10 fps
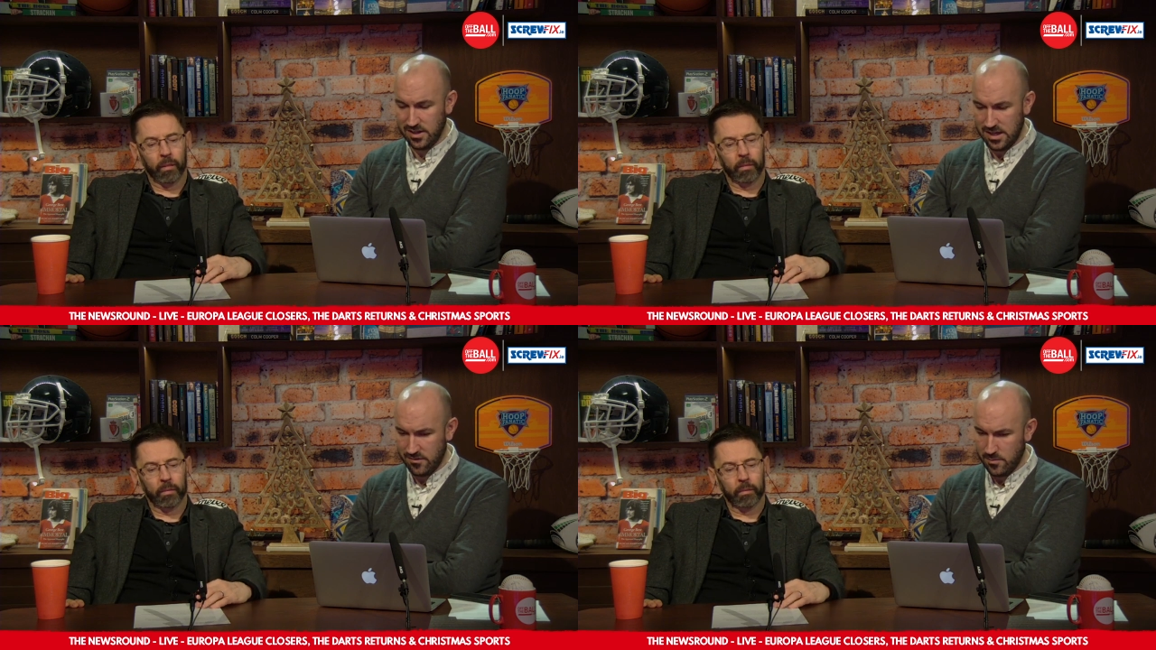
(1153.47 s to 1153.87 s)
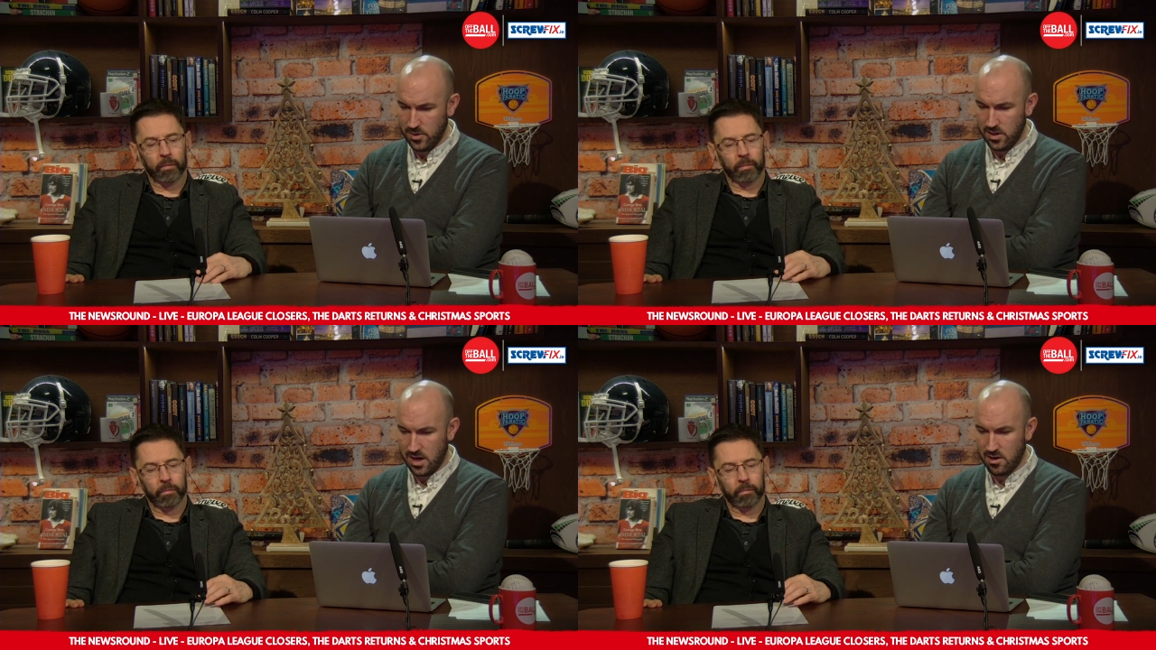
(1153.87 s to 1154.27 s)

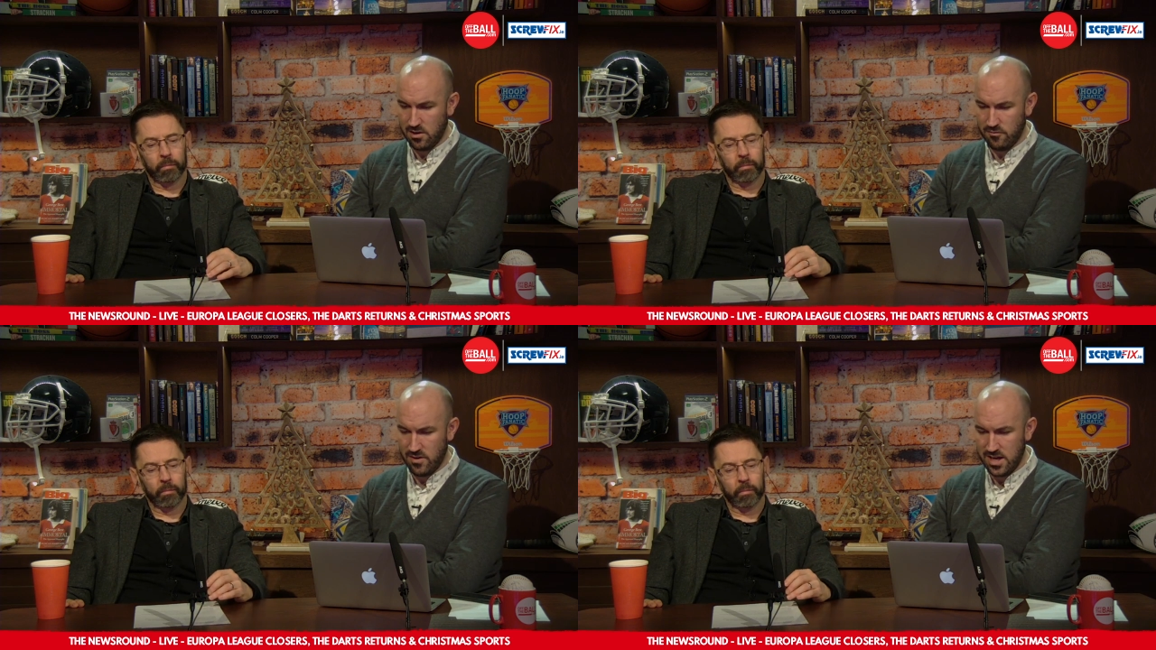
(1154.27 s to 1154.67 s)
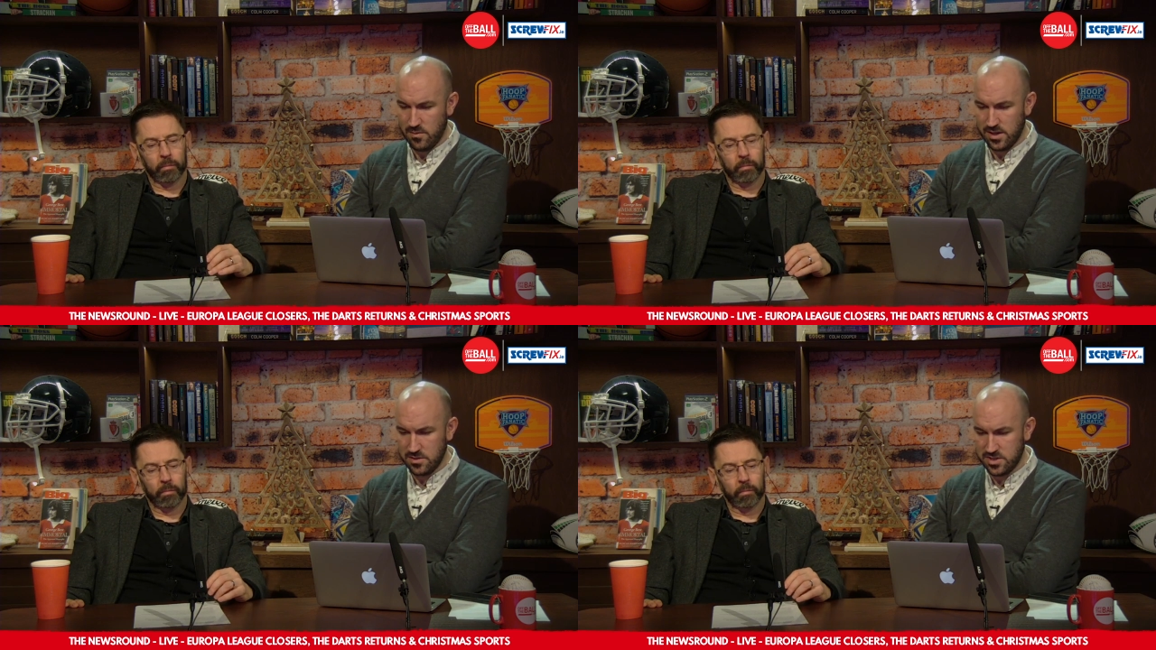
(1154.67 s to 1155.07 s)
Speaker 1: Liverpool are already
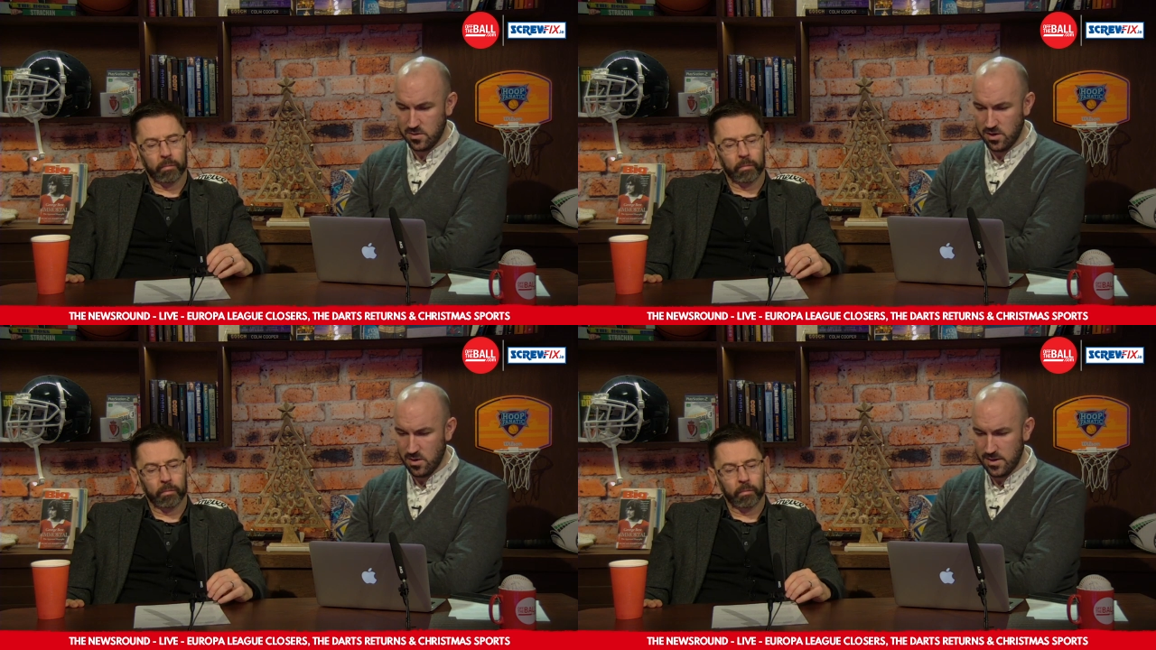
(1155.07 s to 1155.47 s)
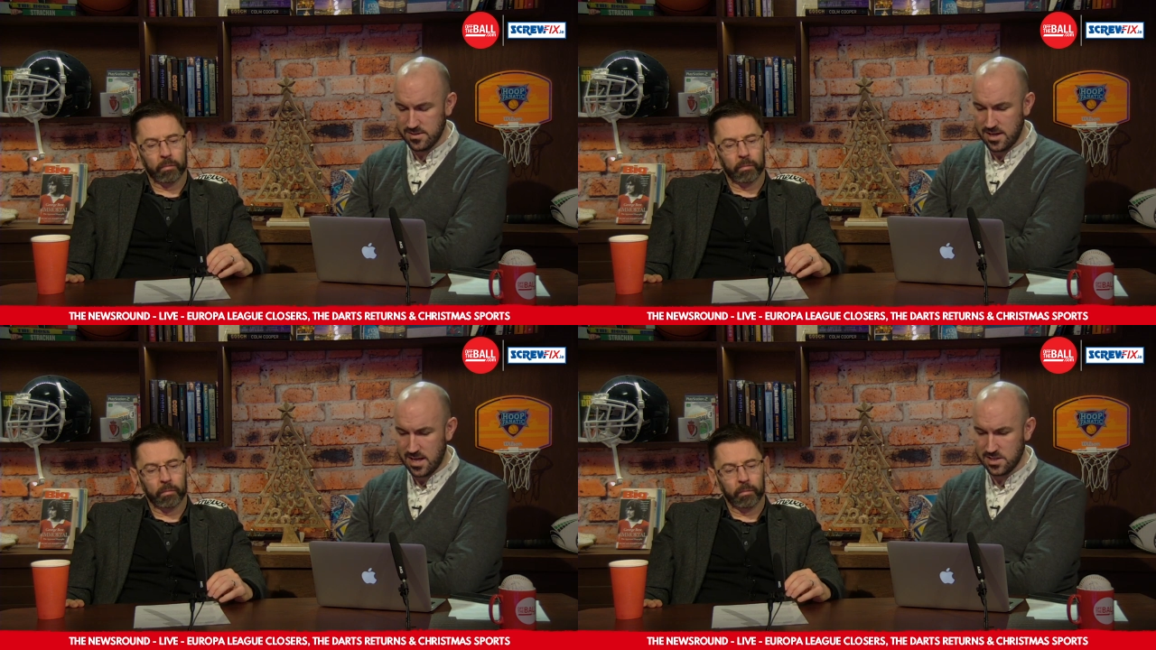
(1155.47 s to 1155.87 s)
without Joe
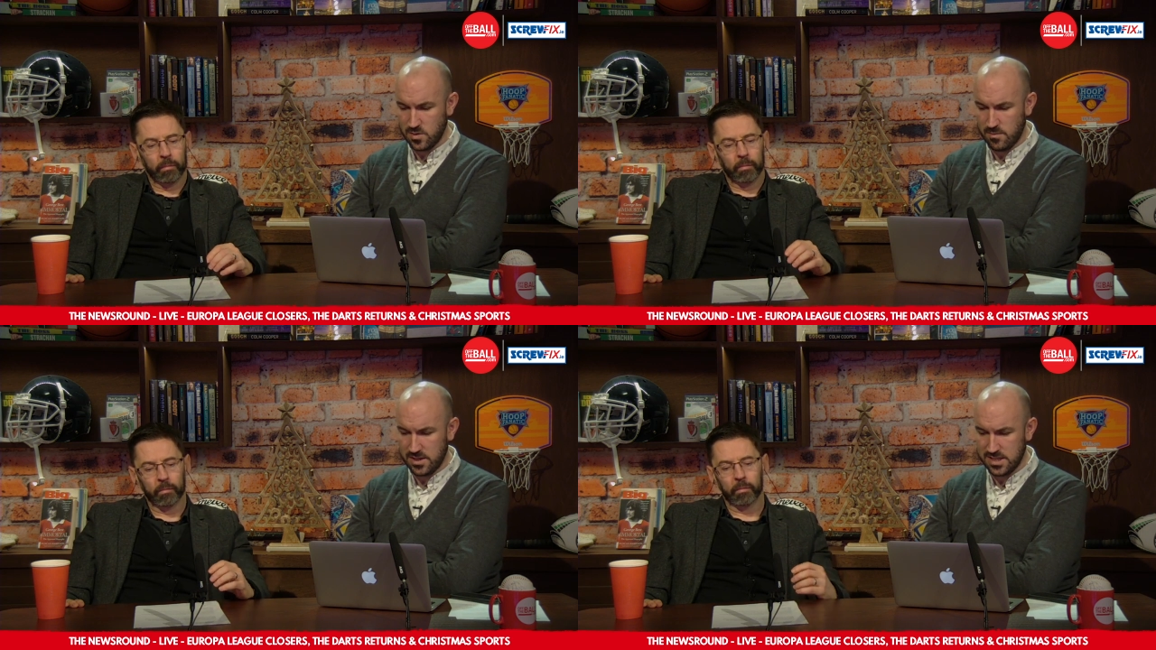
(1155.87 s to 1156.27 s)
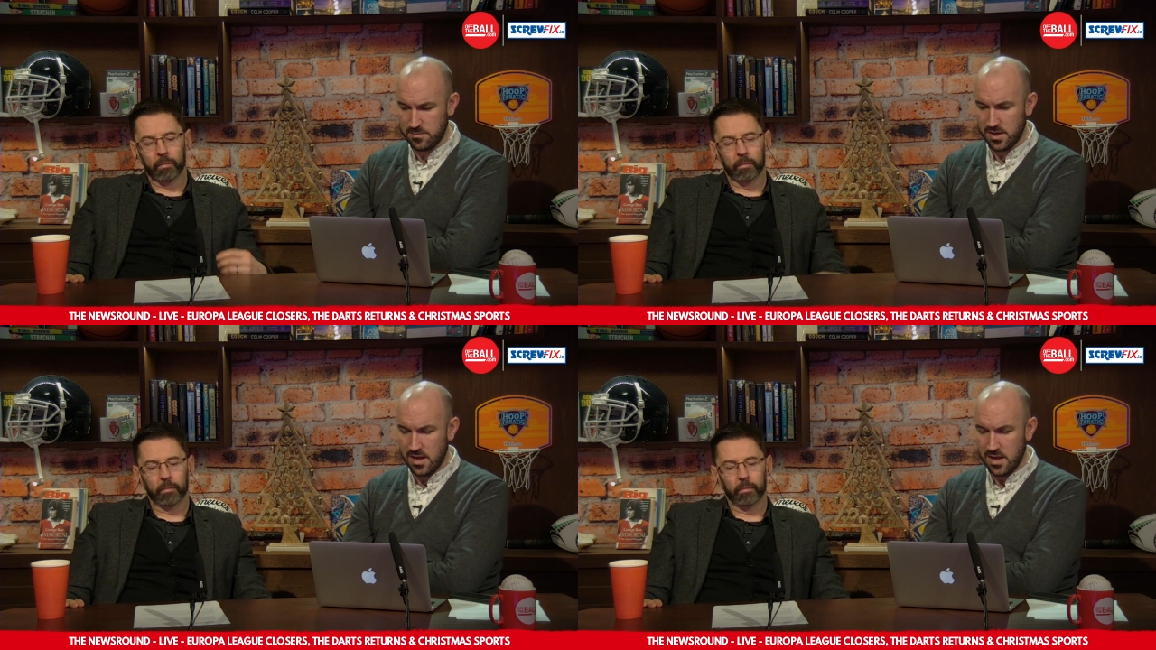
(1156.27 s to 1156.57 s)
Gomez and Joel Matip